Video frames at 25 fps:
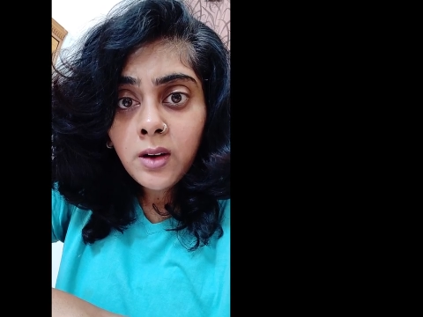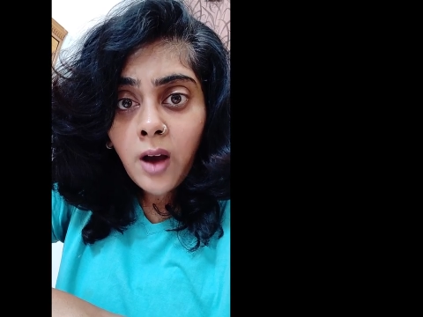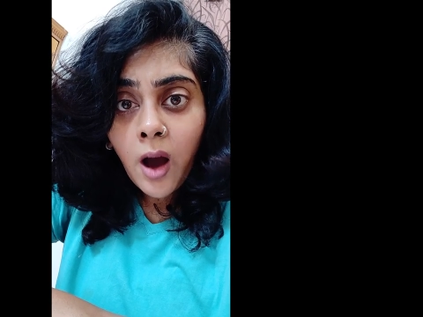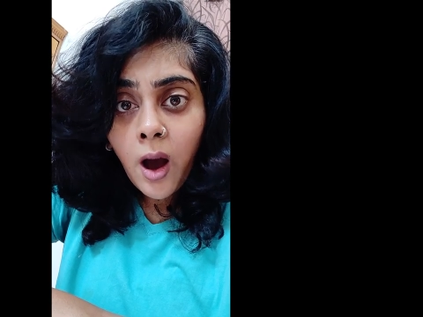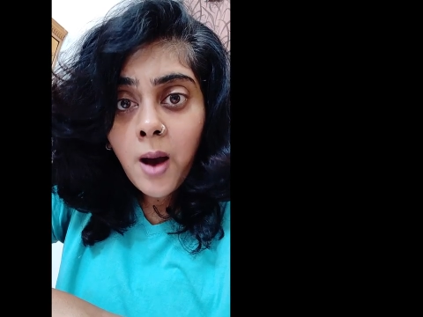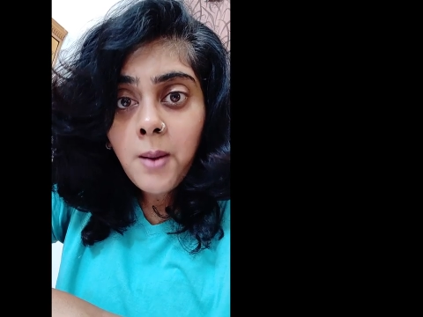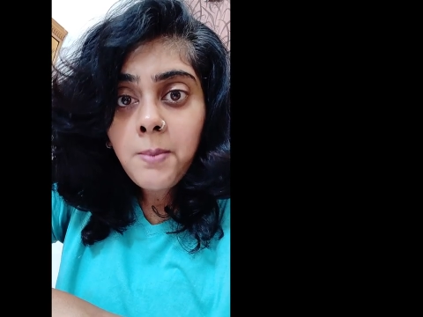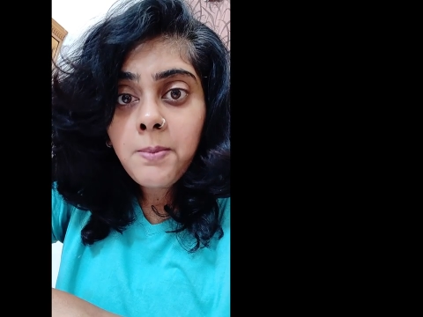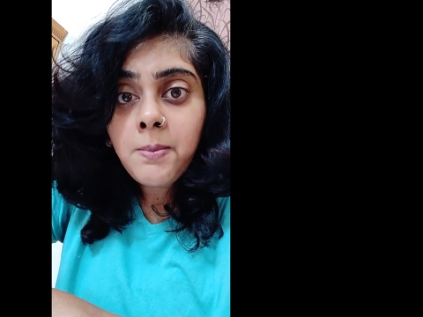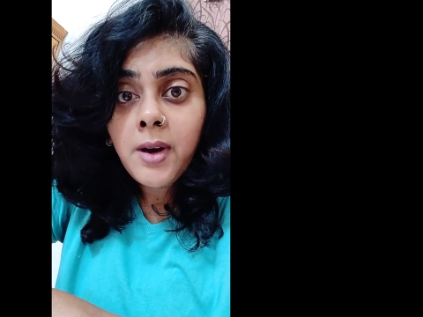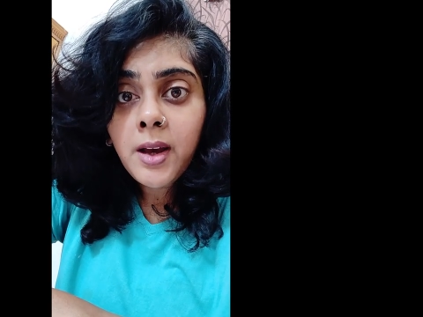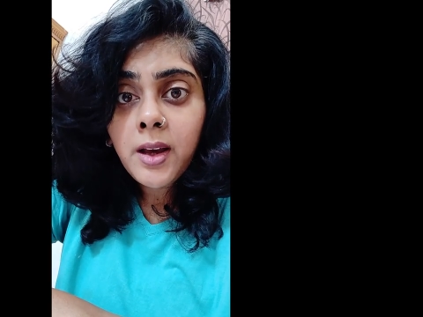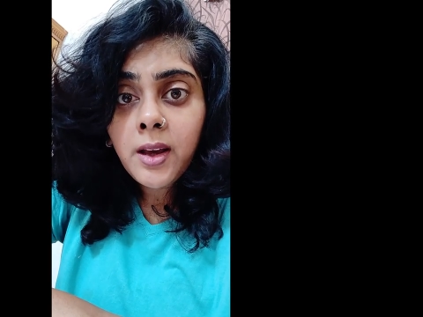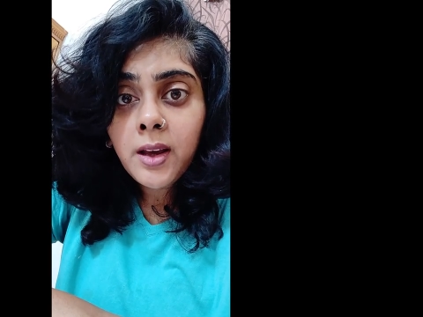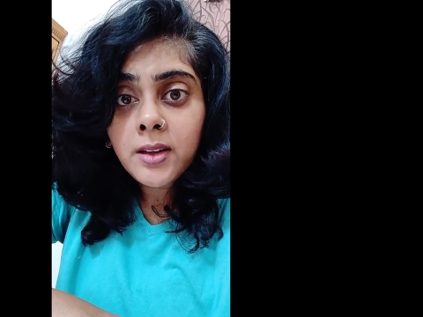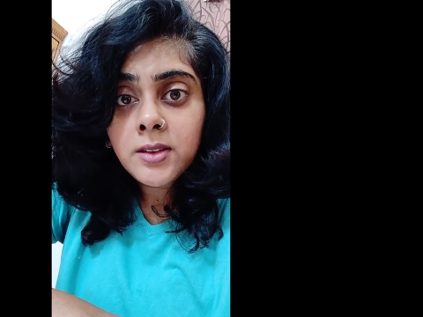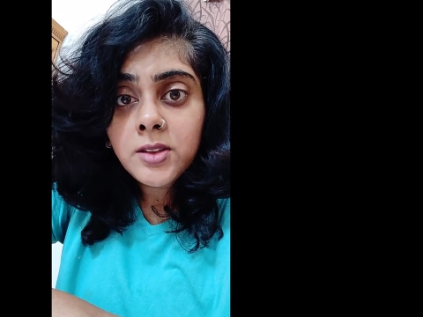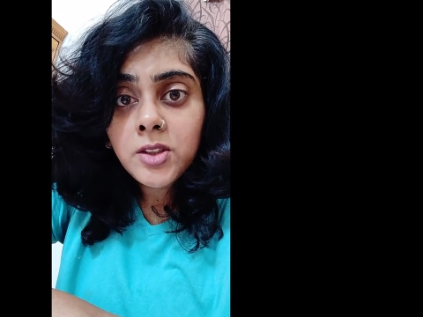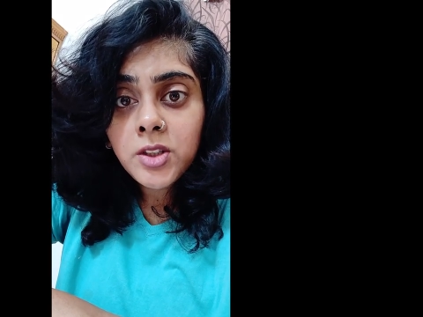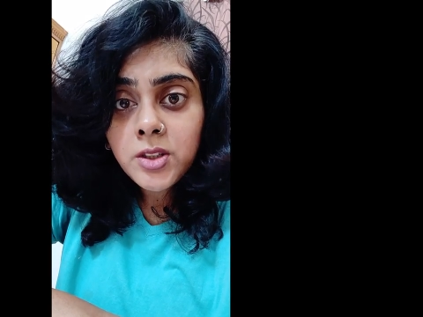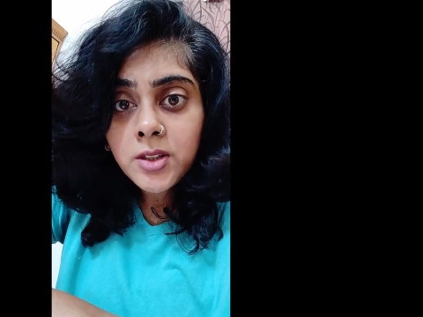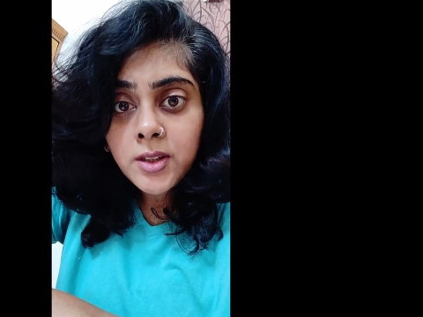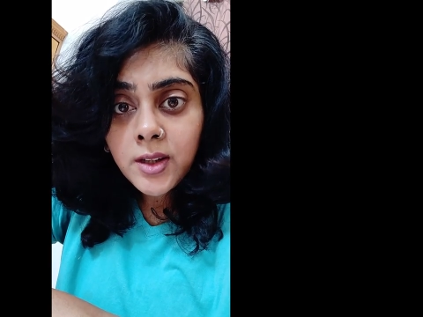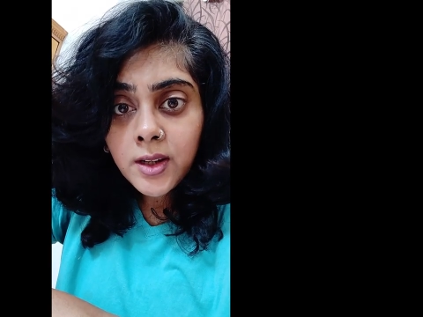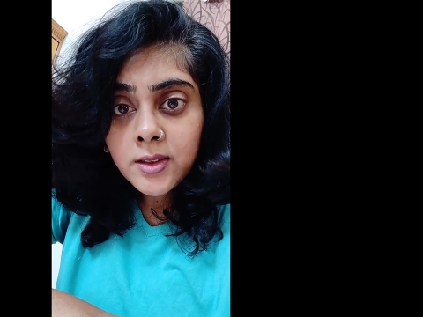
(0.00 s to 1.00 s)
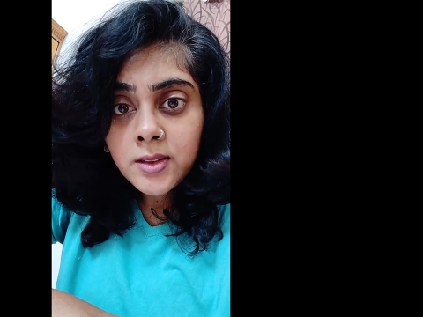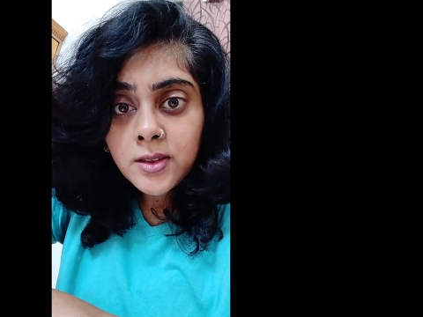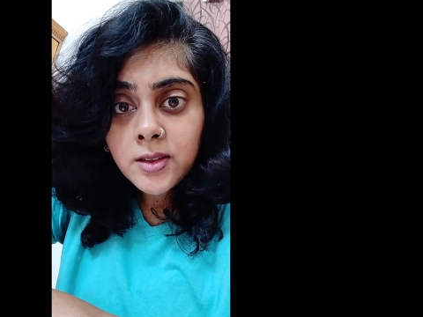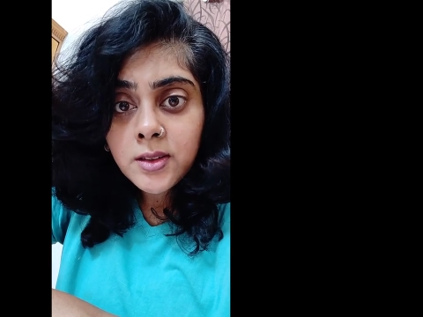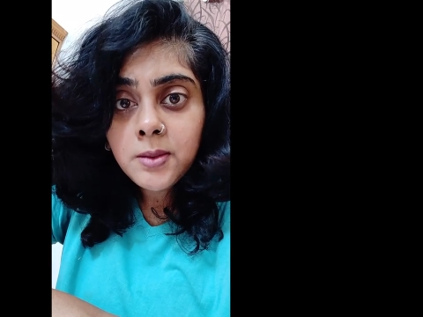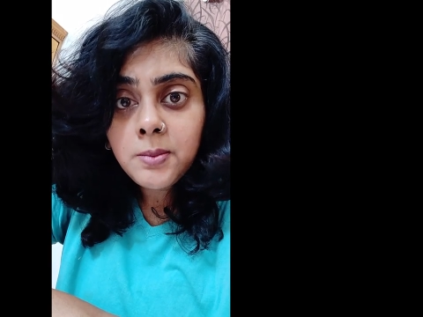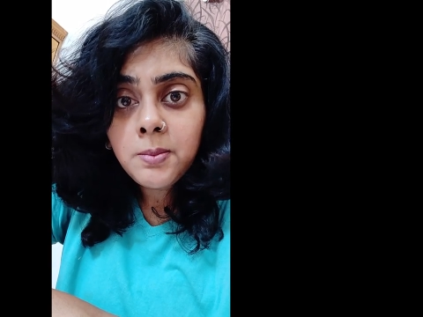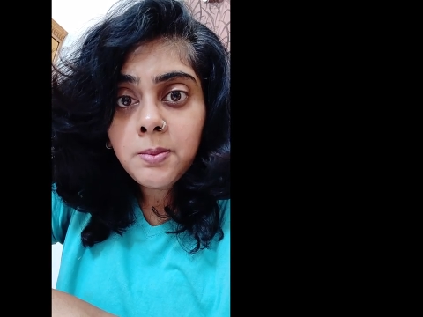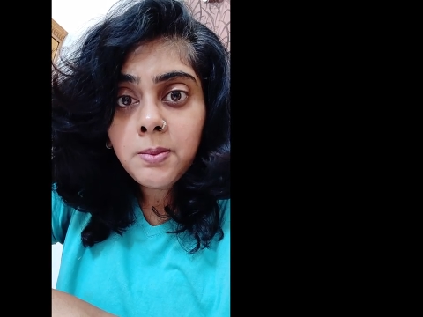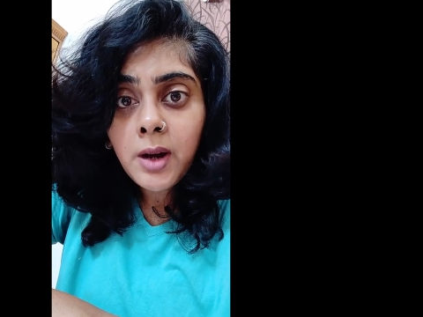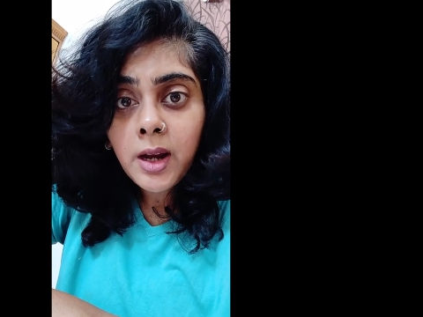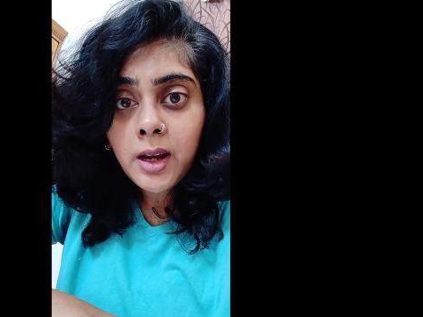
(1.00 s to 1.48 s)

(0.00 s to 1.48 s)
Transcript: calm my agitated